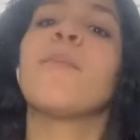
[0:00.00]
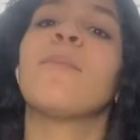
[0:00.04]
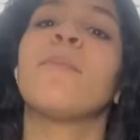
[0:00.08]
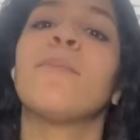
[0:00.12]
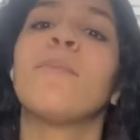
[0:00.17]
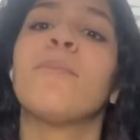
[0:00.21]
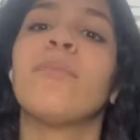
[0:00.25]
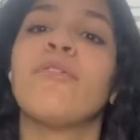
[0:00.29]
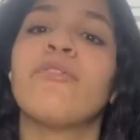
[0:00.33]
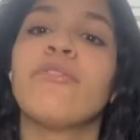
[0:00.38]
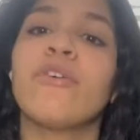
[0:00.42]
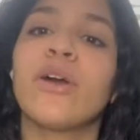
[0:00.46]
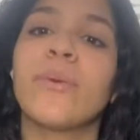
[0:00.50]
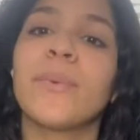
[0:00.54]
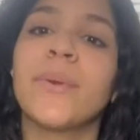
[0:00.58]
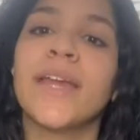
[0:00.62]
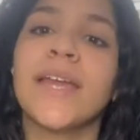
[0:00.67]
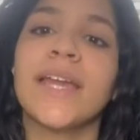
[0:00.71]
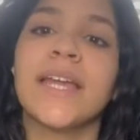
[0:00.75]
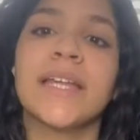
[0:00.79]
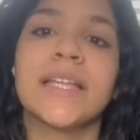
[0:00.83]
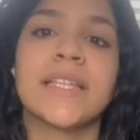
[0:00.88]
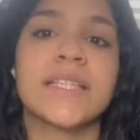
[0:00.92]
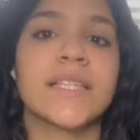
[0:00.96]
Before we
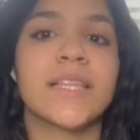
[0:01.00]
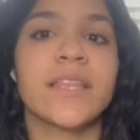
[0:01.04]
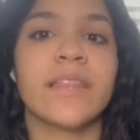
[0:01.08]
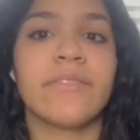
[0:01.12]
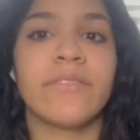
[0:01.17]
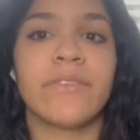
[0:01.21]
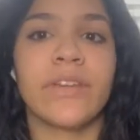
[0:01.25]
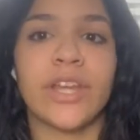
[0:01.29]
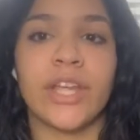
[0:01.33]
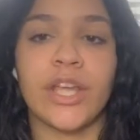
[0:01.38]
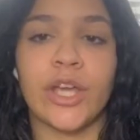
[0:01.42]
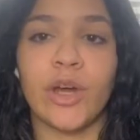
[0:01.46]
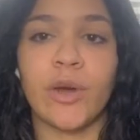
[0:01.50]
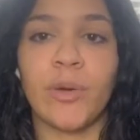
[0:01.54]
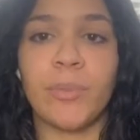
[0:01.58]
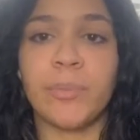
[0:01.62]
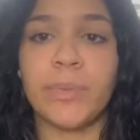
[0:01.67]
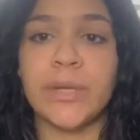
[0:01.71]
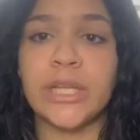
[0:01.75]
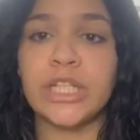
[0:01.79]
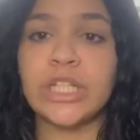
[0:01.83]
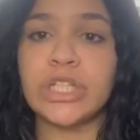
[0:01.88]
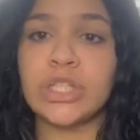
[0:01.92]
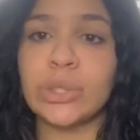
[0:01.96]
get into the video,
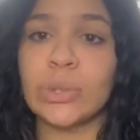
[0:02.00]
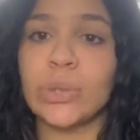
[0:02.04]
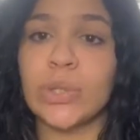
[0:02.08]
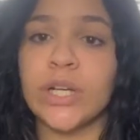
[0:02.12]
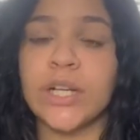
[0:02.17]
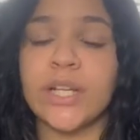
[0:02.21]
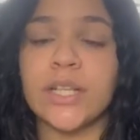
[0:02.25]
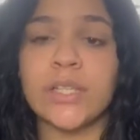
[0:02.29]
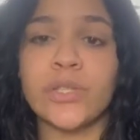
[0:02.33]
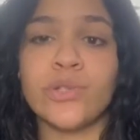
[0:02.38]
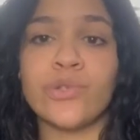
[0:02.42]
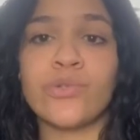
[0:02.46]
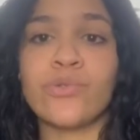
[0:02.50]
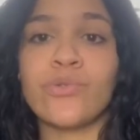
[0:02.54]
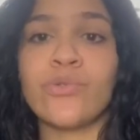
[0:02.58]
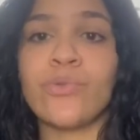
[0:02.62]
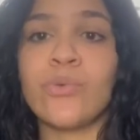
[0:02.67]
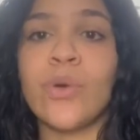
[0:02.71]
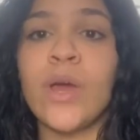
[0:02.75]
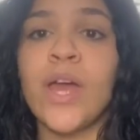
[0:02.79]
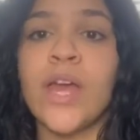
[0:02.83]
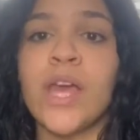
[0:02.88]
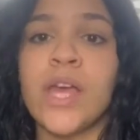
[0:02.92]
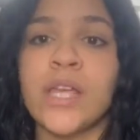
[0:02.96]
be sure
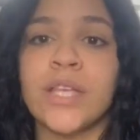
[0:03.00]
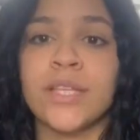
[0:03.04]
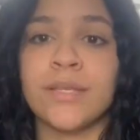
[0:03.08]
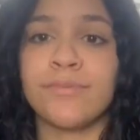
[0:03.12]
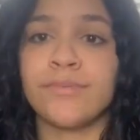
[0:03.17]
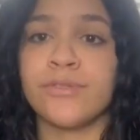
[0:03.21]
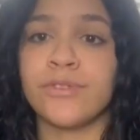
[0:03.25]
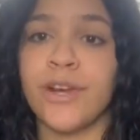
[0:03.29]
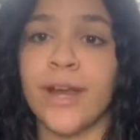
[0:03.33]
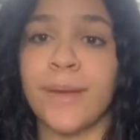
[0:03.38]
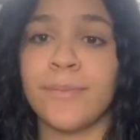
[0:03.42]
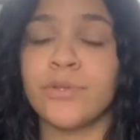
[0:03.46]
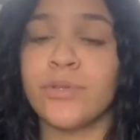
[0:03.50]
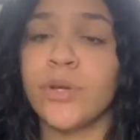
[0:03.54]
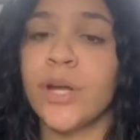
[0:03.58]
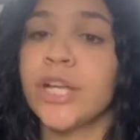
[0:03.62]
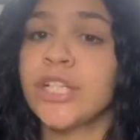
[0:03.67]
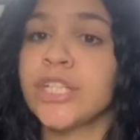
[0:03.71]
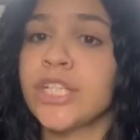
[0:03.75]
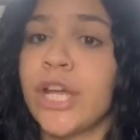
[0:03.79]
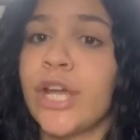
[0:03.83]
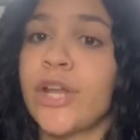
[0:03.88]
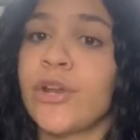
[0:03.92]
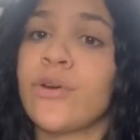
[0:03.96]
to subscribe to our
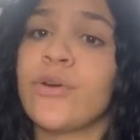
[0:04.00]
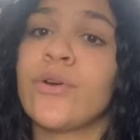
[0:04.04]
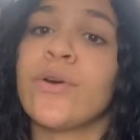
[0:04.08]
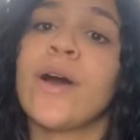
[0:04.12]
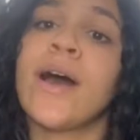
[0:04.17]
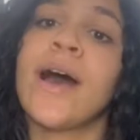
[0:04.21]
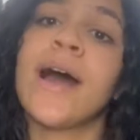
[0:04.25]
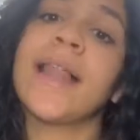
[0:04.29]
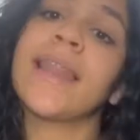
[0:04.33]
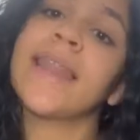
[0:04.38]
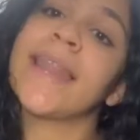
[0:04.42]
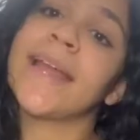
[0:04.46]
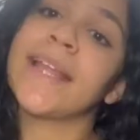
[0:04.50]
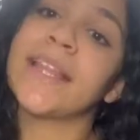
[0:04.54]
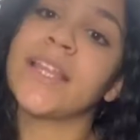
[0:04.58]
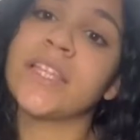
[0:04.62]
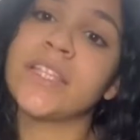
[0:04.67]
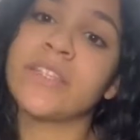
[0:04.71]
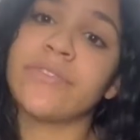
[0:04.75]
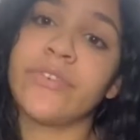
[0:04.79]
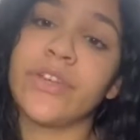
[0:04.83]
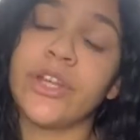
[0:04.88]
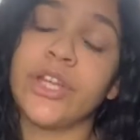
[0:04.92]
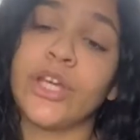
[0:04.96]
channel, like
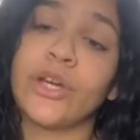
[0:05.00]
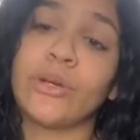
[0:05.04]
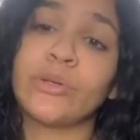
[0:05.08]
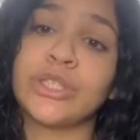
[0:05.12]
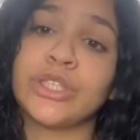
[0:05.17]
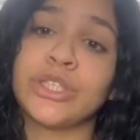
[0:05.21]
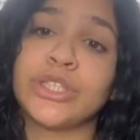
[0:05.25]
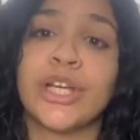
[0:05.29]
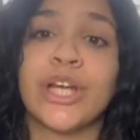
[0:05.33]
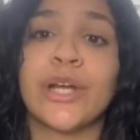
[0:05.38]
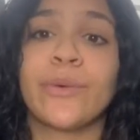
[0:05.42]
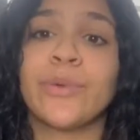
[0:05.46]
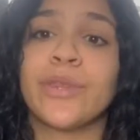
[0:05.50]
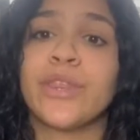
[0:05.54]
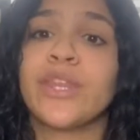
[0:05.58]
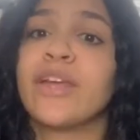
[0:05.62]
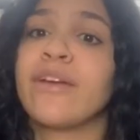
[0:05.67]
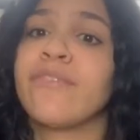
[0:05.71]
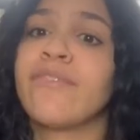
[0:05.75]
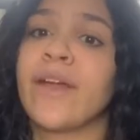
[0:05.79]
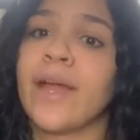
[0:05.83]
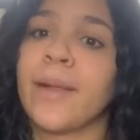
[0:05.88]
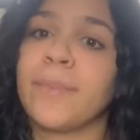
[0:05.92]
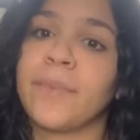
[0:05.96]
this video, share it with
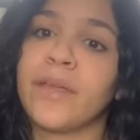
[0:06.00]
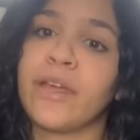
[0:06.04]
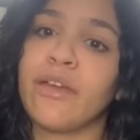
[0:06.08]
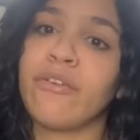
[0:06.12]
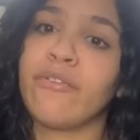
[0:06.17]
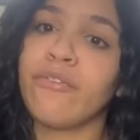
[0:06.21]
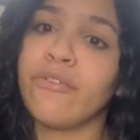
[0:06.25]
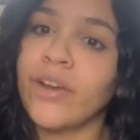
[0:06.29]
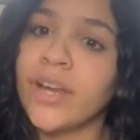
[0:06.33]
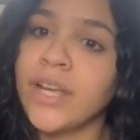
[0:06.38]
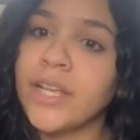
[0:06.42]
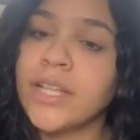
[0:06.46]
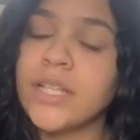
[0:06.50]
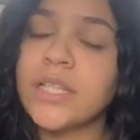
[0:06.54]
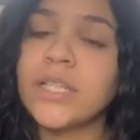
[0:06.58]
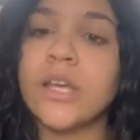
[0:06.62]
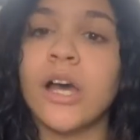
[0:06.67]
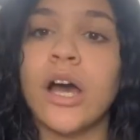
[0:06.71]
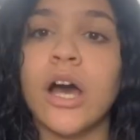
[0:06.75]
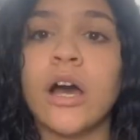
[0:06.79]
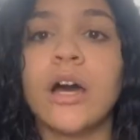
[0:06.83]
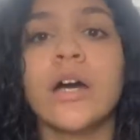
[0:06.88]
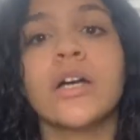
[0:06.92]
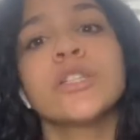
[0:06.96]
your family and friends.
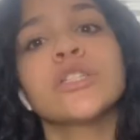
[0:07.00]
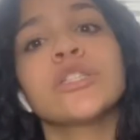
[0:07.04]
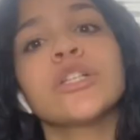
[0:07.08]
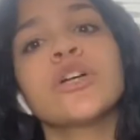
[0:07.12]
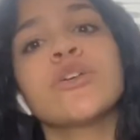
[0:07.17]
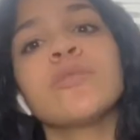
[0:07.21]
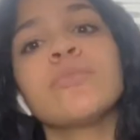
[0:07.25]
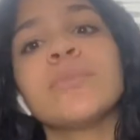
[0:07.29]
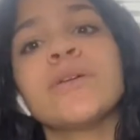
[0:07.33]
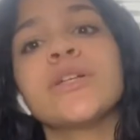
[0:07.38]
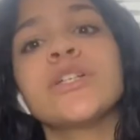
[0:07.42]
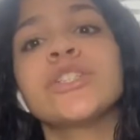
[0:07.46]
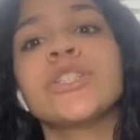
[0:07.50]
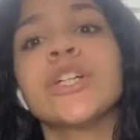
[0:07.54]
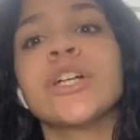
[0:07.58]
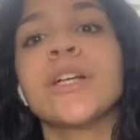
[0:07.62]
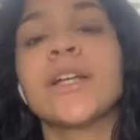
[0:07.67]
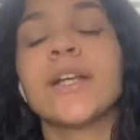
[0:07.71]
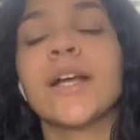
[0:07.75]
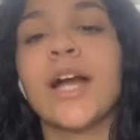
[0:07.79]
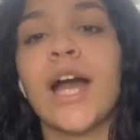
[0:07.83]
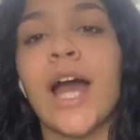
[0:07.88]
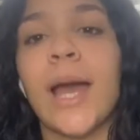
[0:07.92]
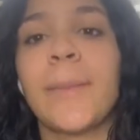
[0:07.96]
Also, be sure
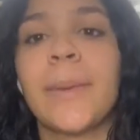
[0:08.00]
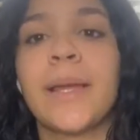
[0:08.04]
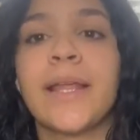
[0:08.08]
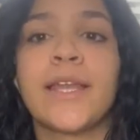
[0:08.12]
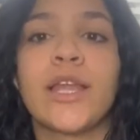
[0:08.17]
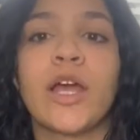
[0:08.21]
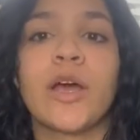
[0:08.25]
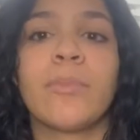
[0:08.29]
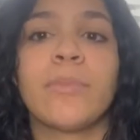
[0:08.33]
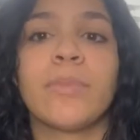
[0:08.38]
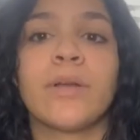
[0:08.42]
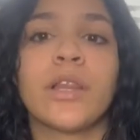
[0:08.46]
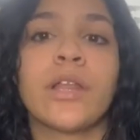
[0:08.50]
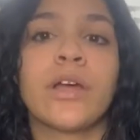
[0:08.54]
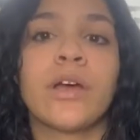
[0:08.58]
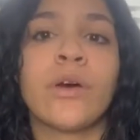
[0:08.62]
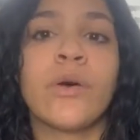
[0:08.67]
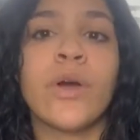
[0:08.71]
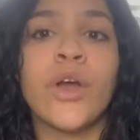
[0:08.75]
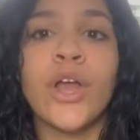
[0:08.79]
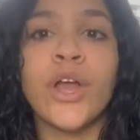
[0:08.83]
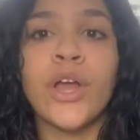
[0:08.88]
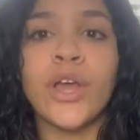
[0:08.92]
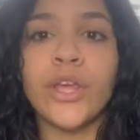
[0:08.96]
to comment down
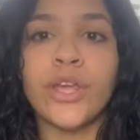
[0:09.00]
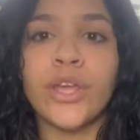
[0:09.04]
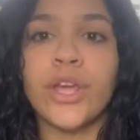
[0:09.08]
below your